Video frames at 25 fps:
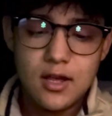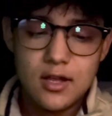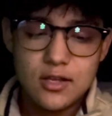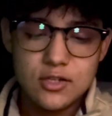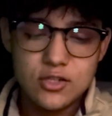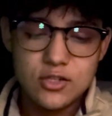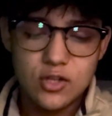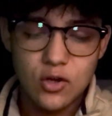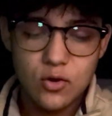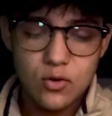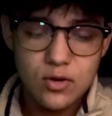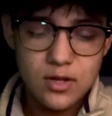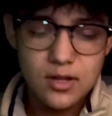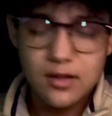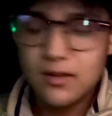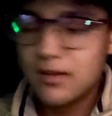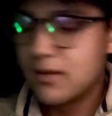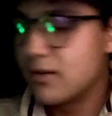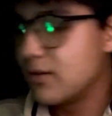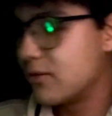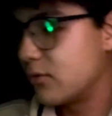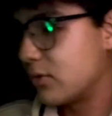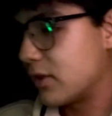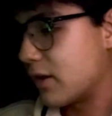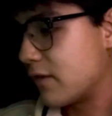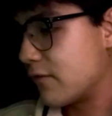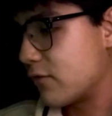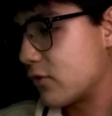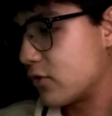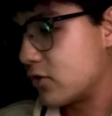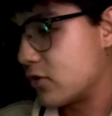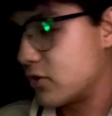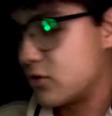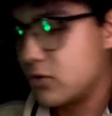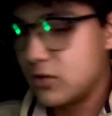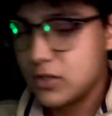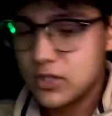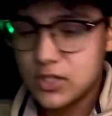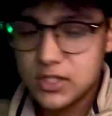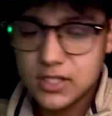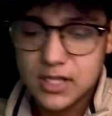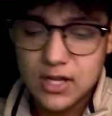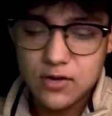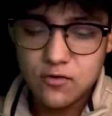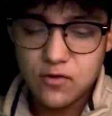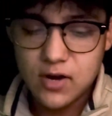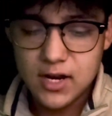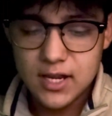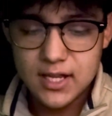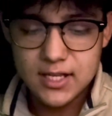So without further ado, let's just
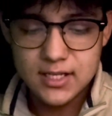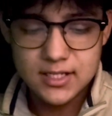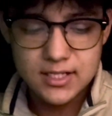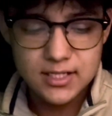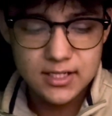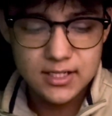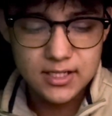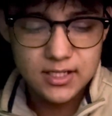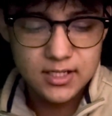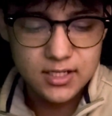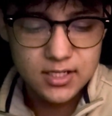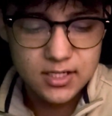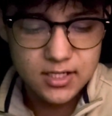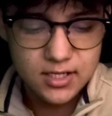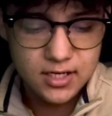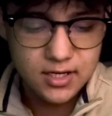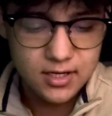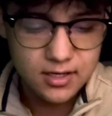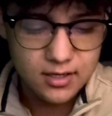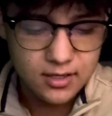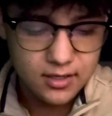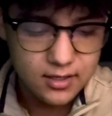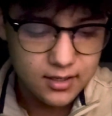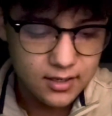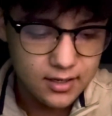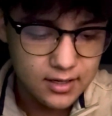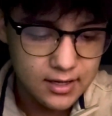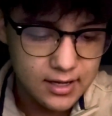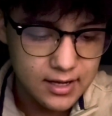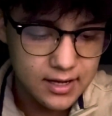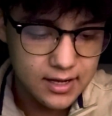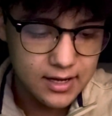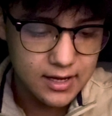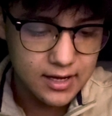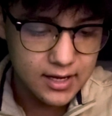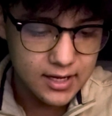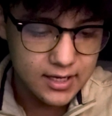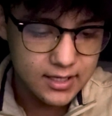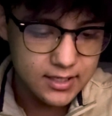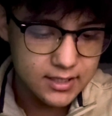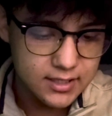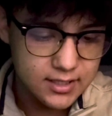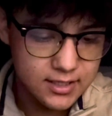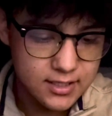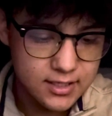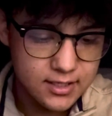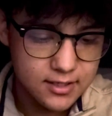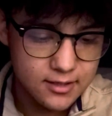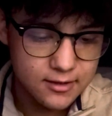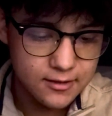get right into this. And
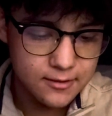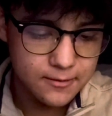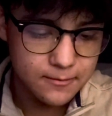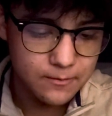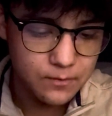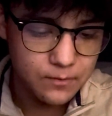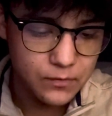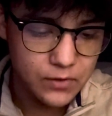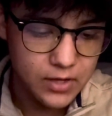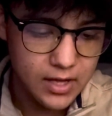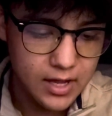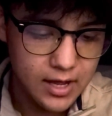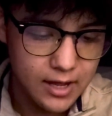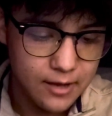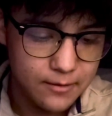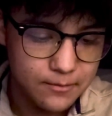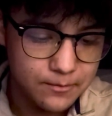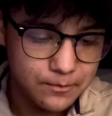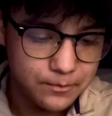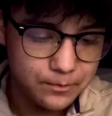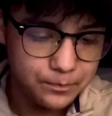yeah.